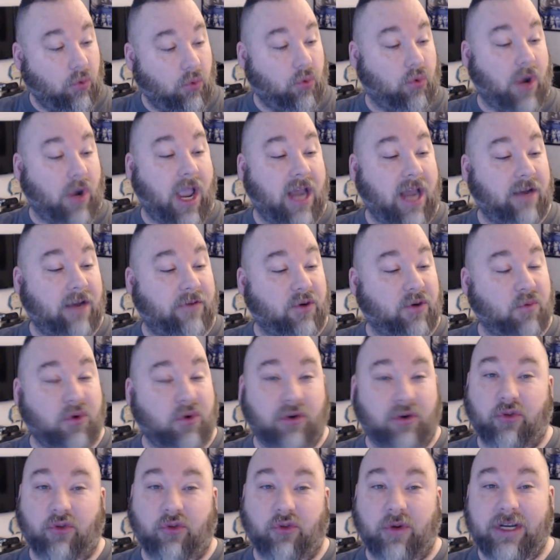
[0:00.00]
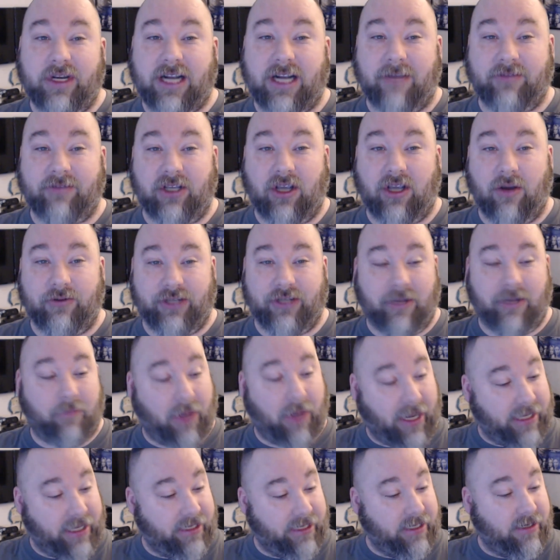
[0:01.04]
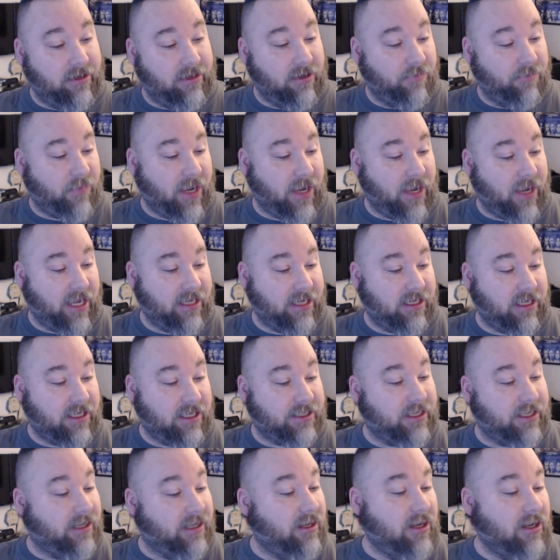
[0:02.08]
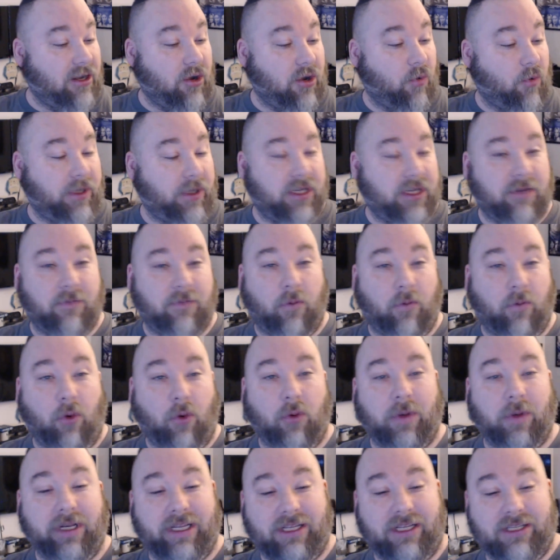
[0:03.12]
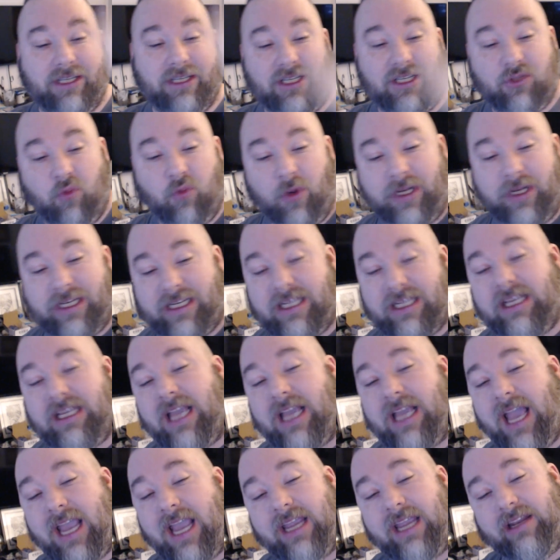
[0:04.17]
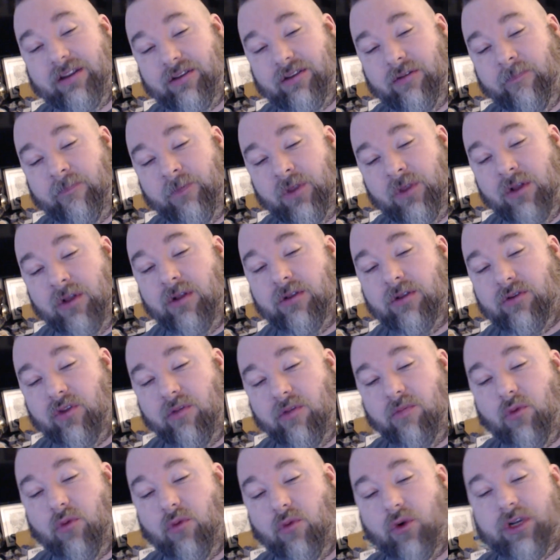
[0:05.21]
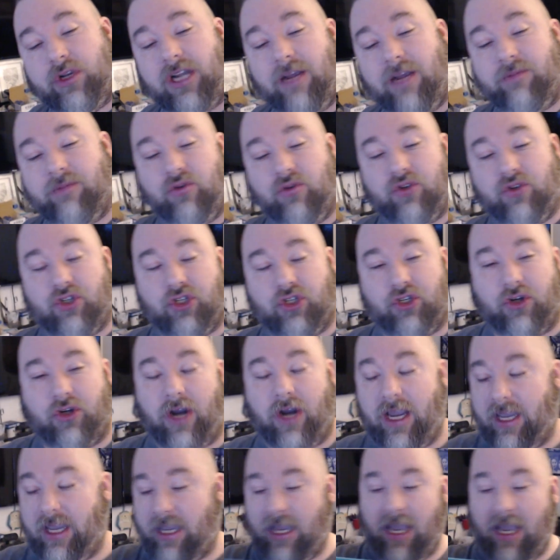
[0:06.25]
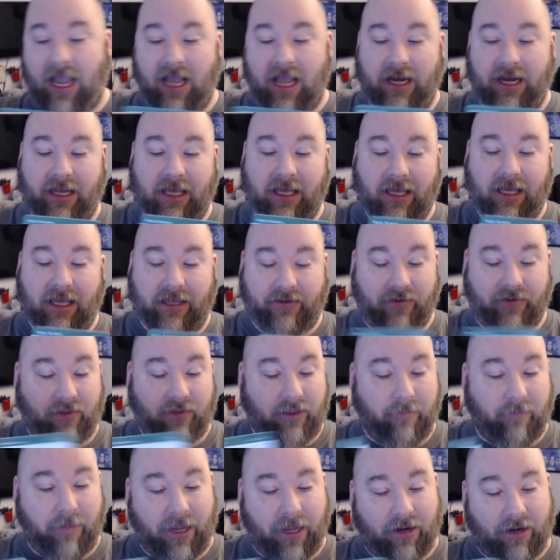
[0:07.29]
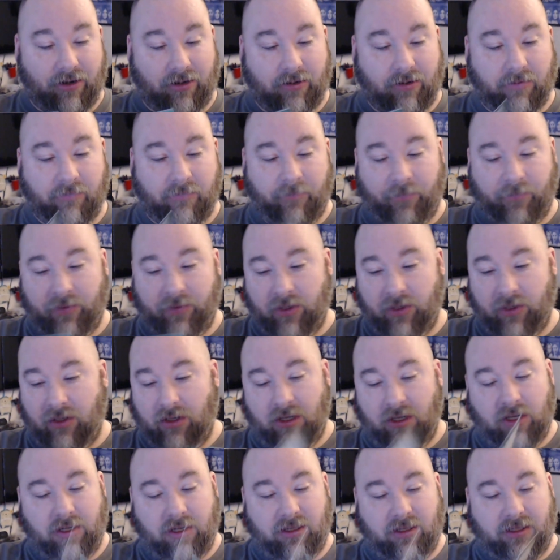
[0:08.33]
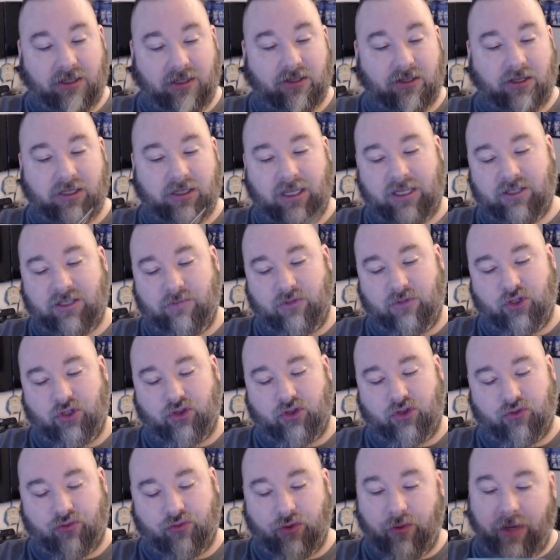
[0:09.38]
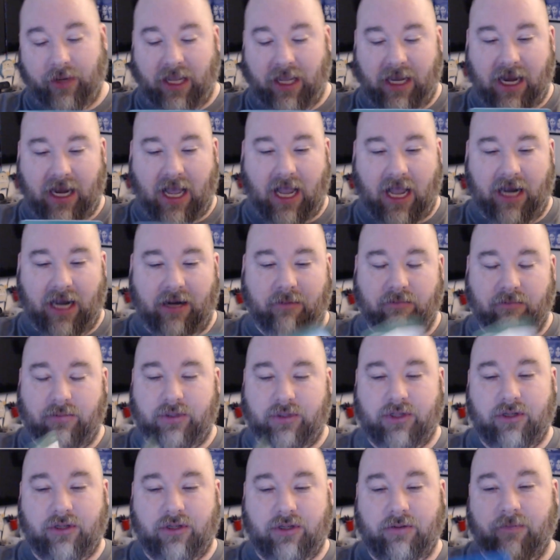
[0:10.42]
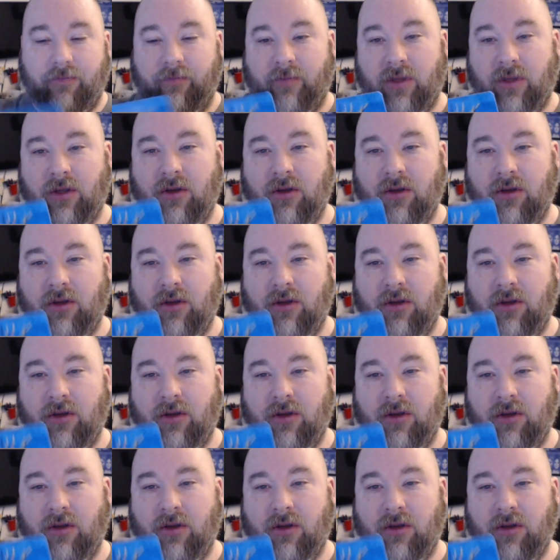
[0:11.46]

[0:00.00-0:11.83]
Ooh, and if you're wounded 3 times, it goes up by a D. It's 1d4, 1d6, 1d8. So the more times you strike and hit, the better. This looks like some druid items.